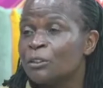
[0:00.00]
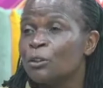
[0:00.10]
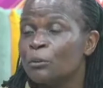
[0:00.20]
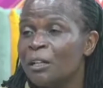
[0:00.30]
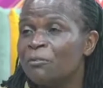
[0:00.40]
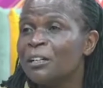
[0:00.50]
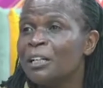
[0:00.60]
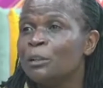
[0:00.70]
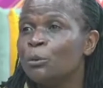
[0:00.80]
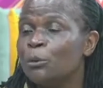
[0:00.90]
It's
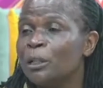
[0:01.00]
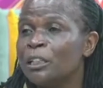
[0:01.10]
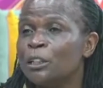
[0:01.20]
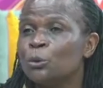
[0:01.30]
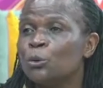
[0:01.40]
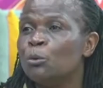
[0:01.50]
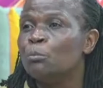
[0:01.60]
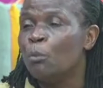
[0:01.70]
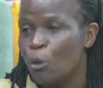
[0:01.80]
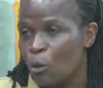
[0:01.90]
definitely, we will need to
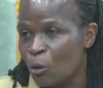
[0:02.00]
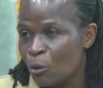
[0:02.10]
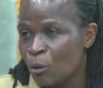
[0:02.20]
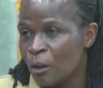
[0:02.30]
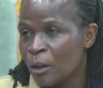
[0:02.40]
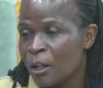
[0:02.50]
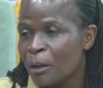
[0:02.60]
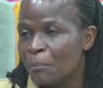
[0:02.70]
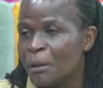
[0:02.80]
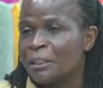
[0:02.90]
do more.
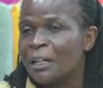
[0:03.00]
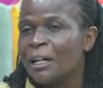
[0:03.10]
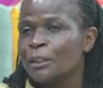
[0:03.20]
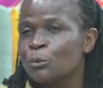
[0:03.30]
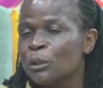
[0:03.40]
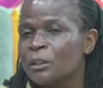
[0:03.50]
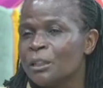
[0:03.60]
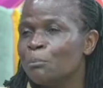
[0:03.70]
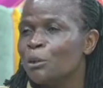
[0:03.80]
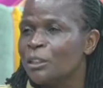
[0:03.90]
But as
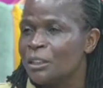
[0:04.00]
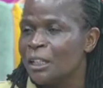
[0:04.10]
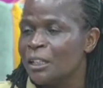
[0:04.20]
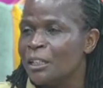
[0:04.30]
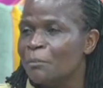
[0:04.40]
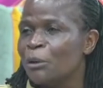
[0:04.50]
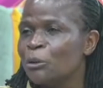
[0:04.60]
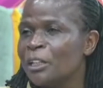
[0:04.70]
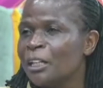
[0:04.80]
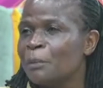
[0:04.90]
somebody said, the
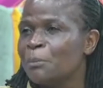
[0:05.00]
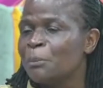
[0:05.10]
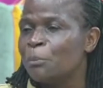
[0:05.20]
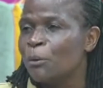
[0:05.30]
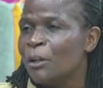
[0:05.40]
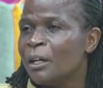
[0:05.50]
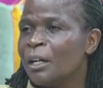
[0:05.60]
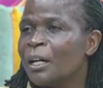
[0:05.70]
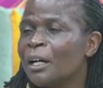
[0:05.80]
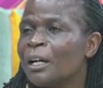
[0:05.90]
Mount Kenya people
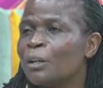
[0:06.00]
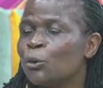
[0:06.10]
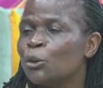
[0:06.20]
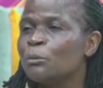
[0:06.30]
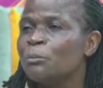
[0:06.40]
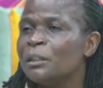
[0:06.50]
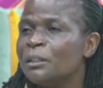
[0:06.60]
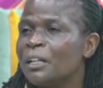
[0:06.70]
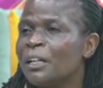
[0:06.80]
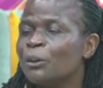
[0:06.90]
cannot
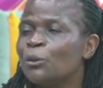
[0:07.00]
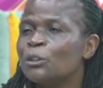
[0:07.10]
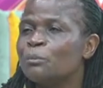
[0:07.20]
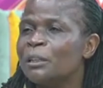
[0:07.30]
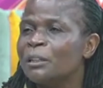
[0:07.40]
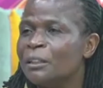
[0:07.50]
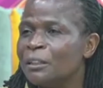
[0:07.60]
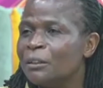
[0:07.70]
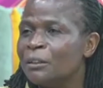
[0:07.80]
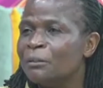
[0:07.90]
be
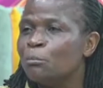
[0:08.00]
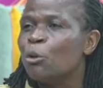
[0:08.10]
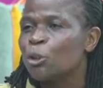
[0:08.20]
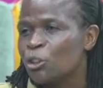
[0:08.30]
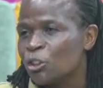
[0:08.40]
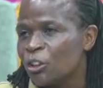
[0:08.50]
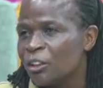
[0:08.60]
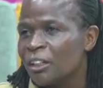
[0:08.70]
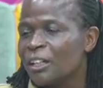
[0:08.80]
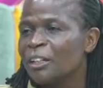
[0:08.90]
bought.
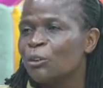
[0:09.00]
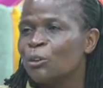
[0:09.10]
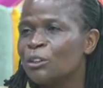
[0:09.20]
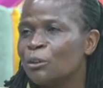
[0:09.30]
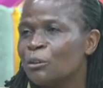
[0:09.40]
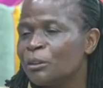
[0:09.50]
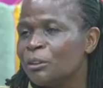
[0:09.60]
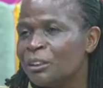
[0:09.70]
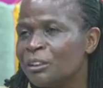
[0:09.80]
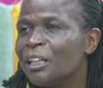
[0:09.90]
They can
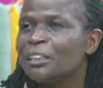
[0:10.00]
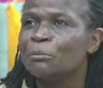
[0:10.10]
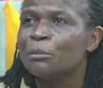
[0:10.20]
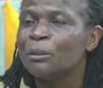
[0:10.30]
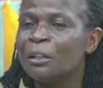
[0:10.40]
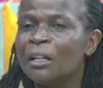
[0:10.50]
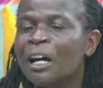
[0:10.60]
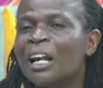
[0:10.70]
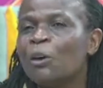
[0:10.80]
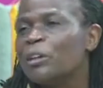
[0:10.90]
also just be
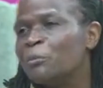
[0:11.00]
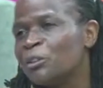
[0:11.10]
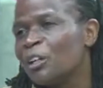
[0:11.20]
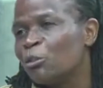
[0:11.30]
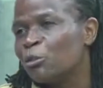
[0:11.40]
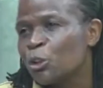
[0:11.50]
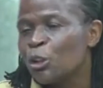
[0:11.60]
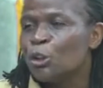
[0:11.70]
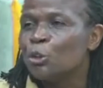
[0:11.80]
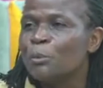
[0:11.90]
allow
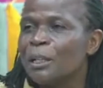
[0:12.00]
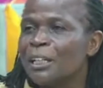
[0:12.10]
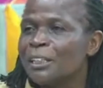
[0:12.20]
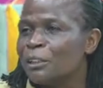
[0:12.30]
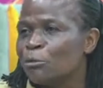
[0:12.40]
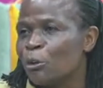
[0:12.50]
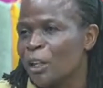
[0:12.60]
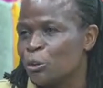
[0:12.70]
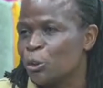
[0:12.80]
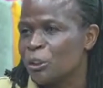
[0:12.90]
themselves to be rented
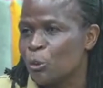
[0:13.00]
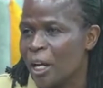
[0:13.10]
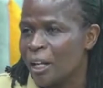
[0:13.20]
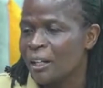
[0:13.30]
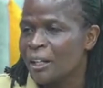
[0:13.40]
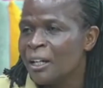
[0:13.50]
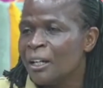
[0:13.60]
for a short while.